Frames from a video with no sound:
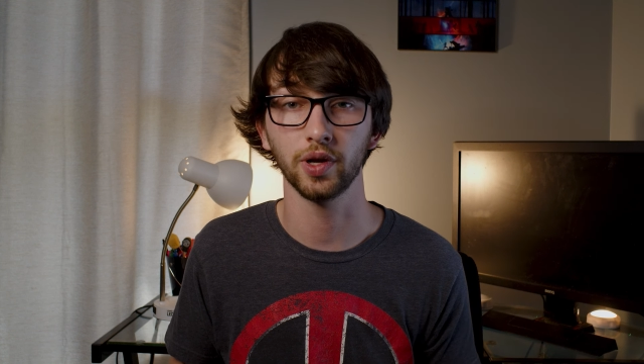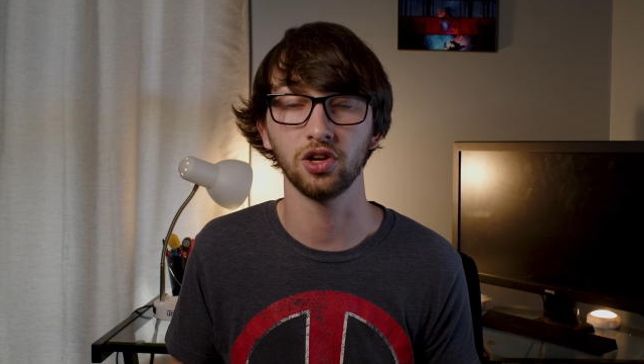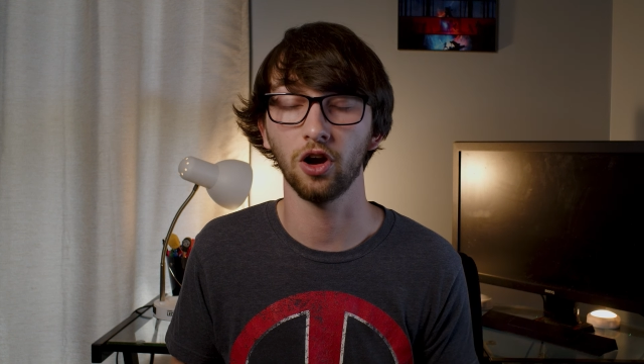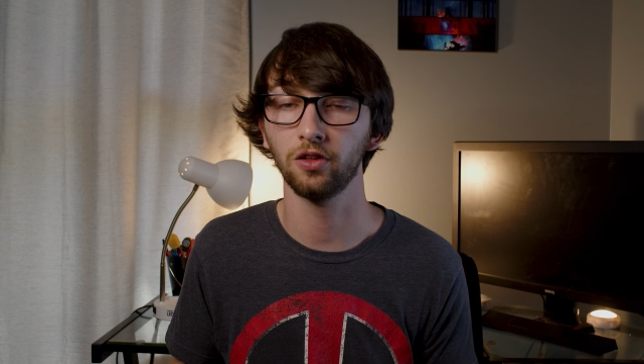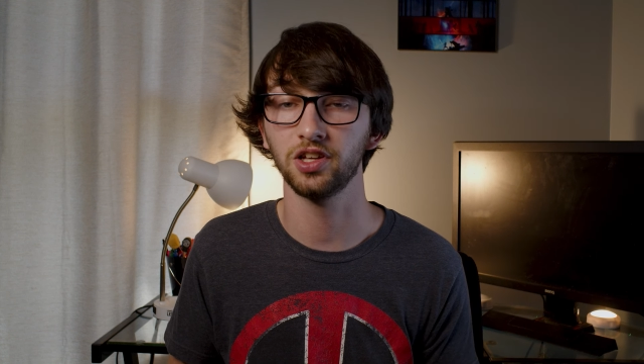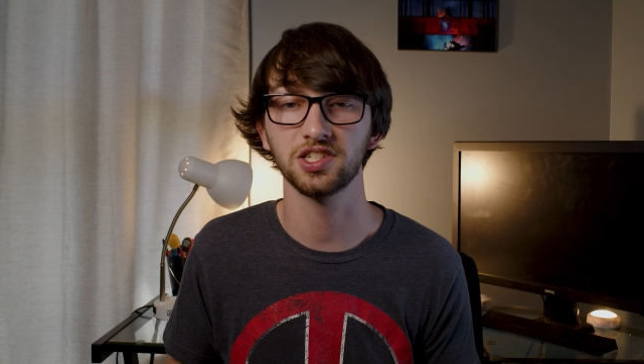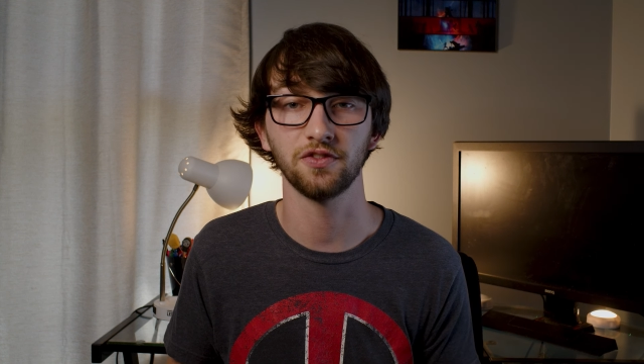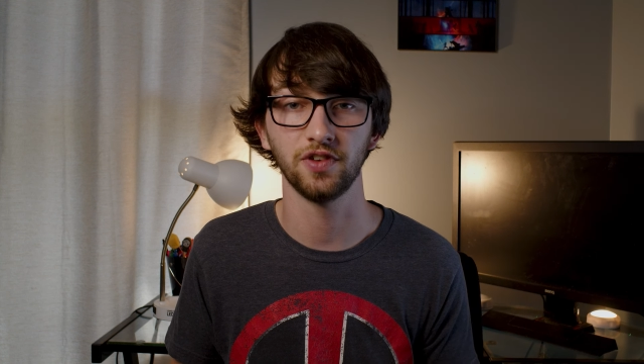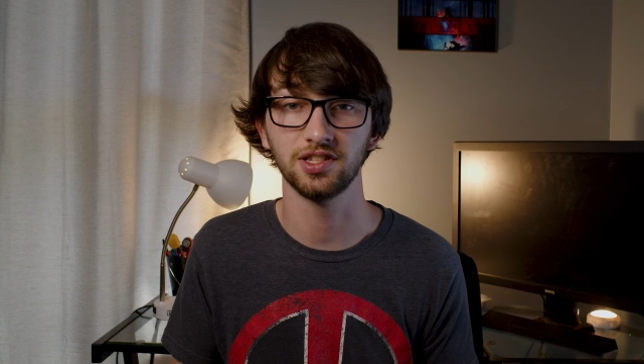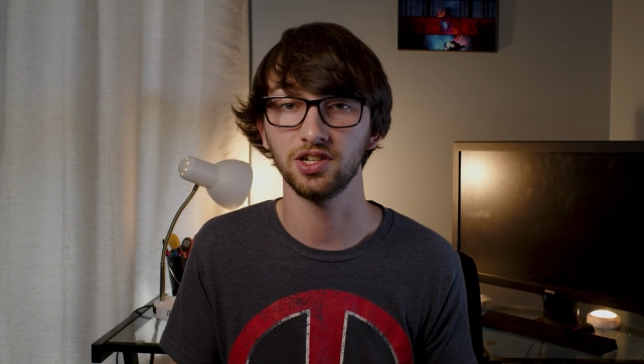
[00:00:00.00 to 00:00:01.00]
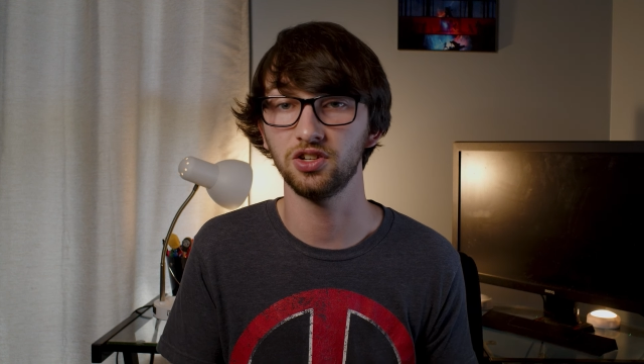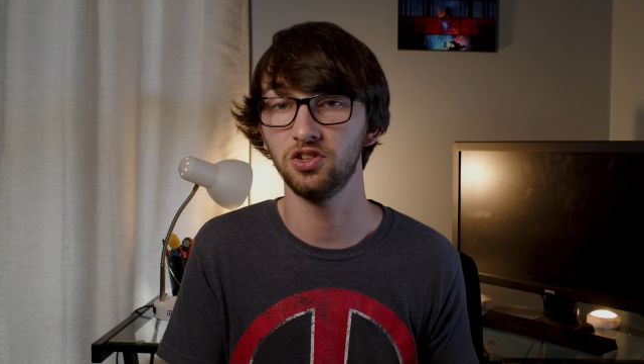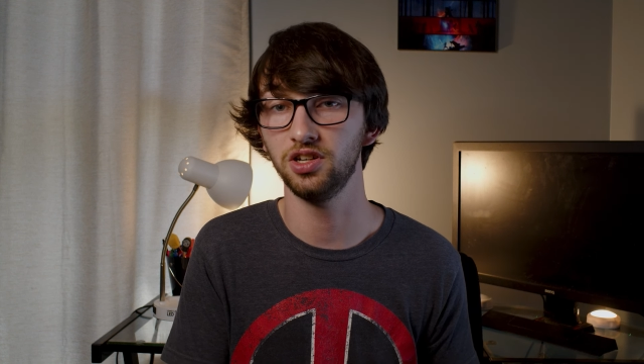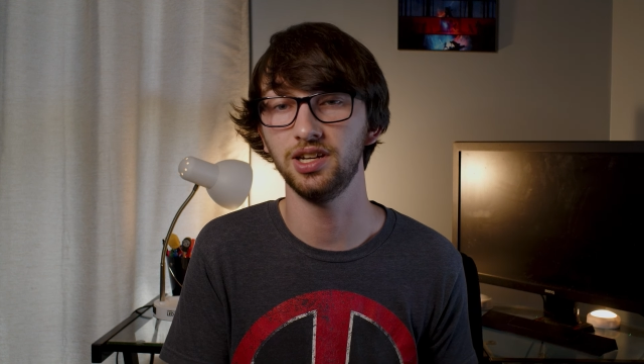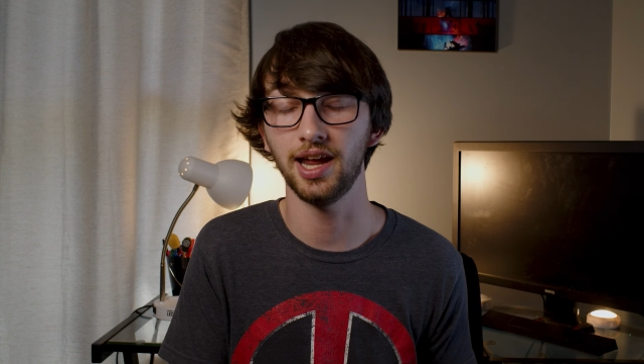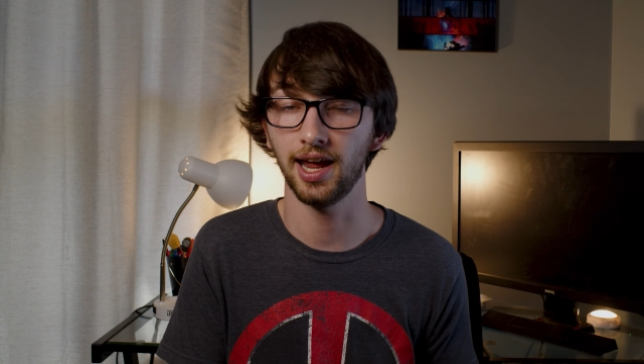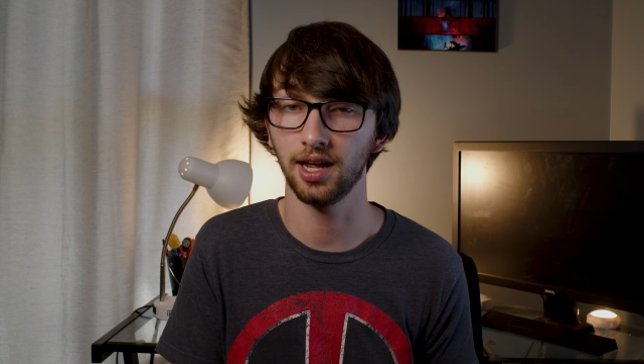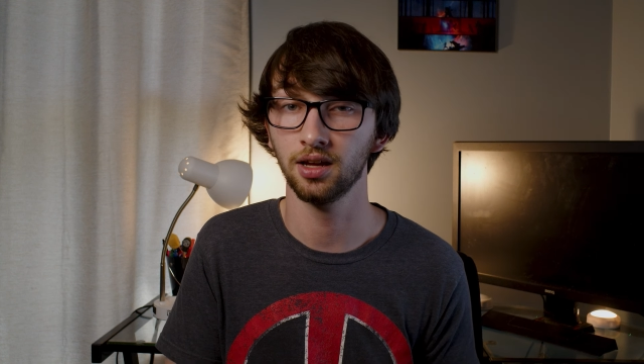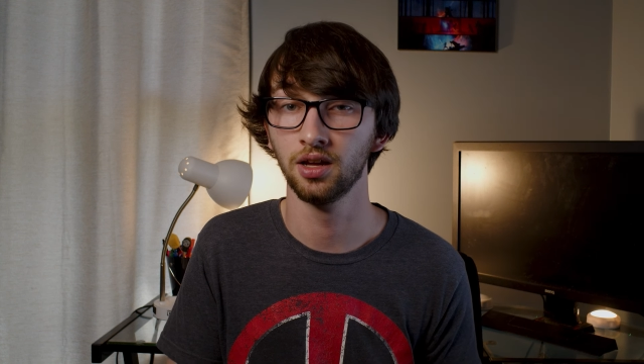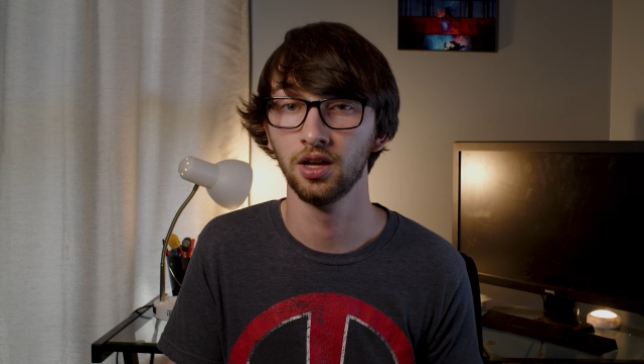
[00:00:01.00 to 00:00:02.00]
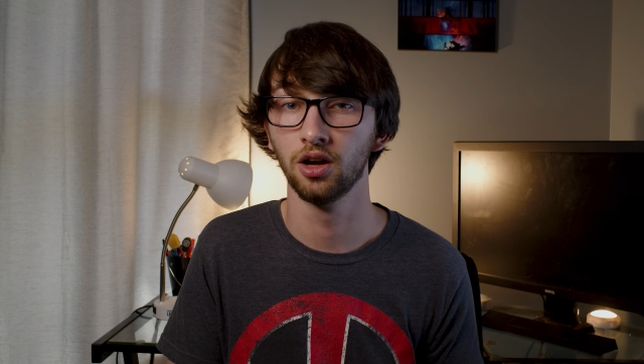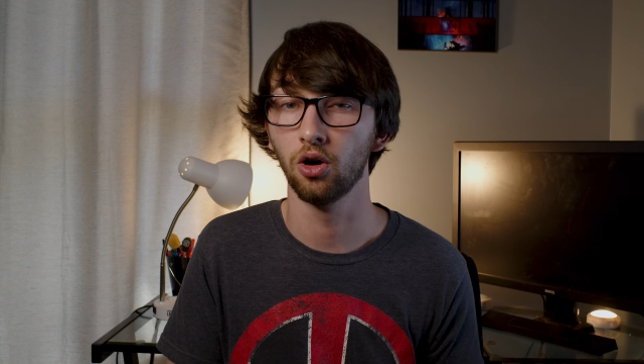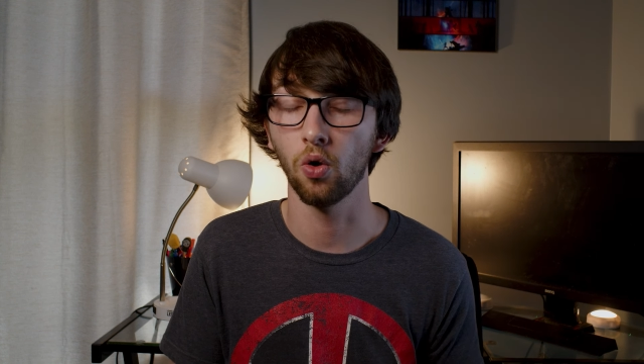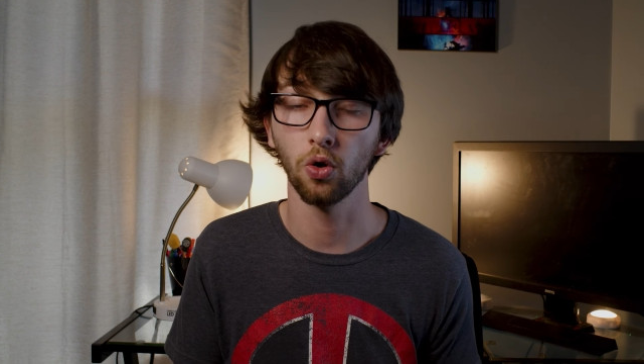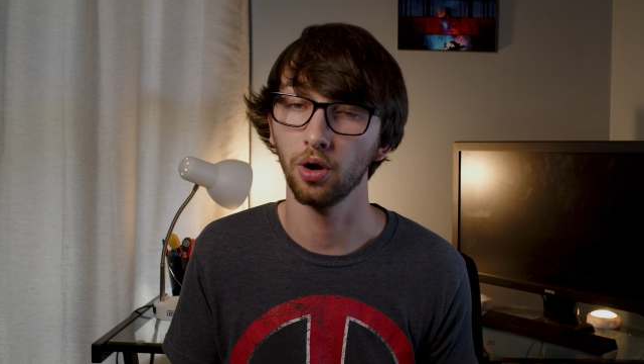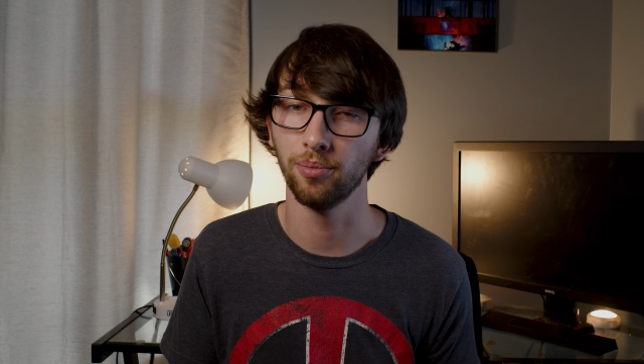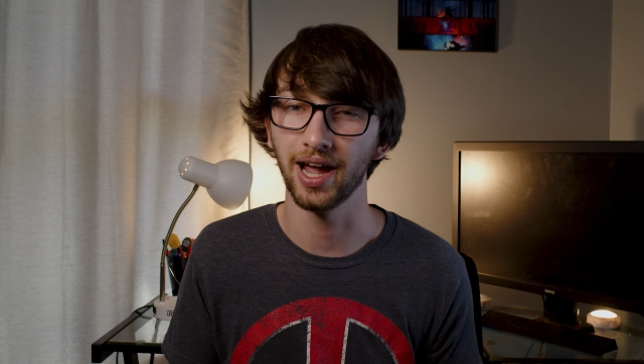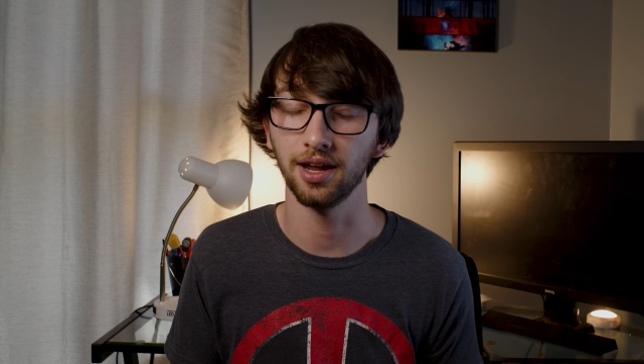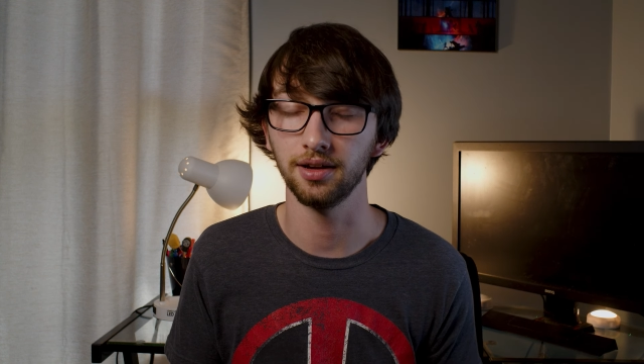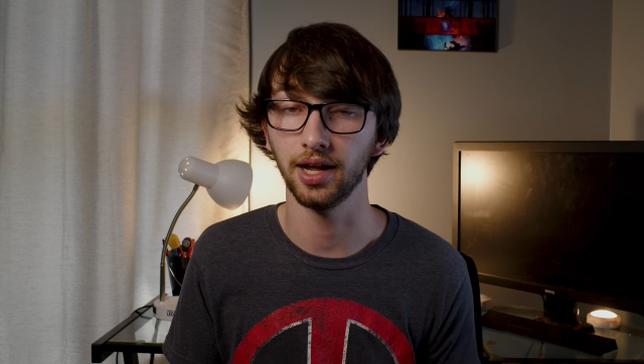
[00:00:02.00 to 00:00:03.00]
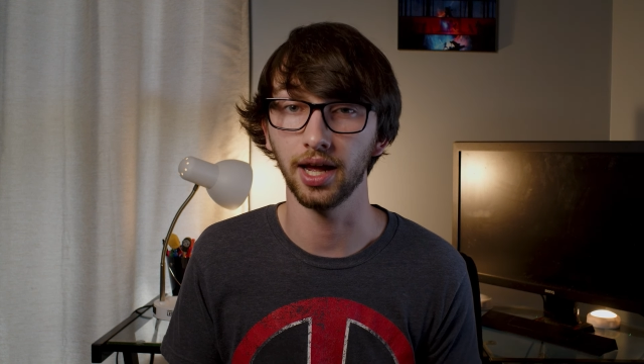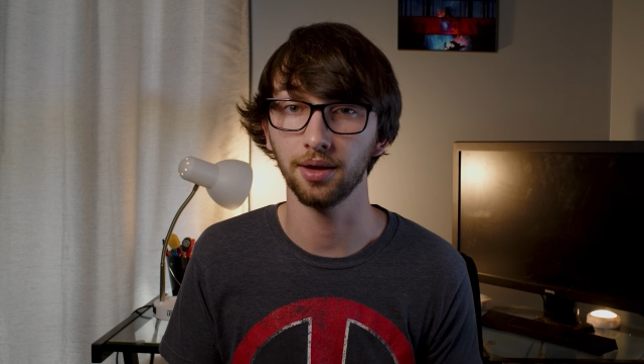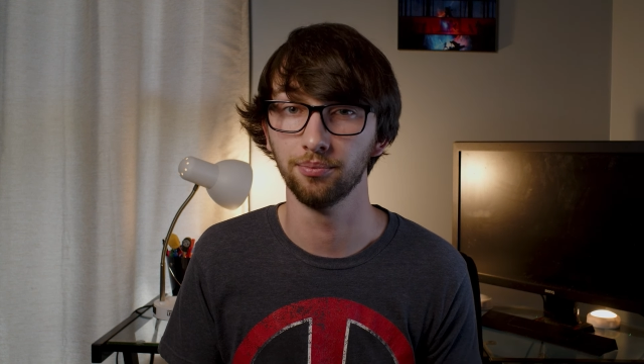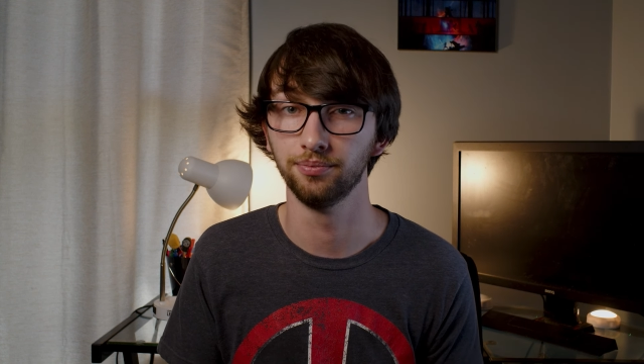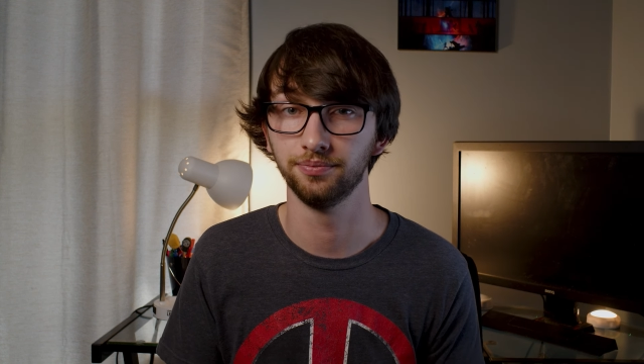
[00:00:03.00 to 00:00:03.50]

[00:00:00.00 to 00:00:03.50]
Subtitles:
regardless if it's a good day or a bad day.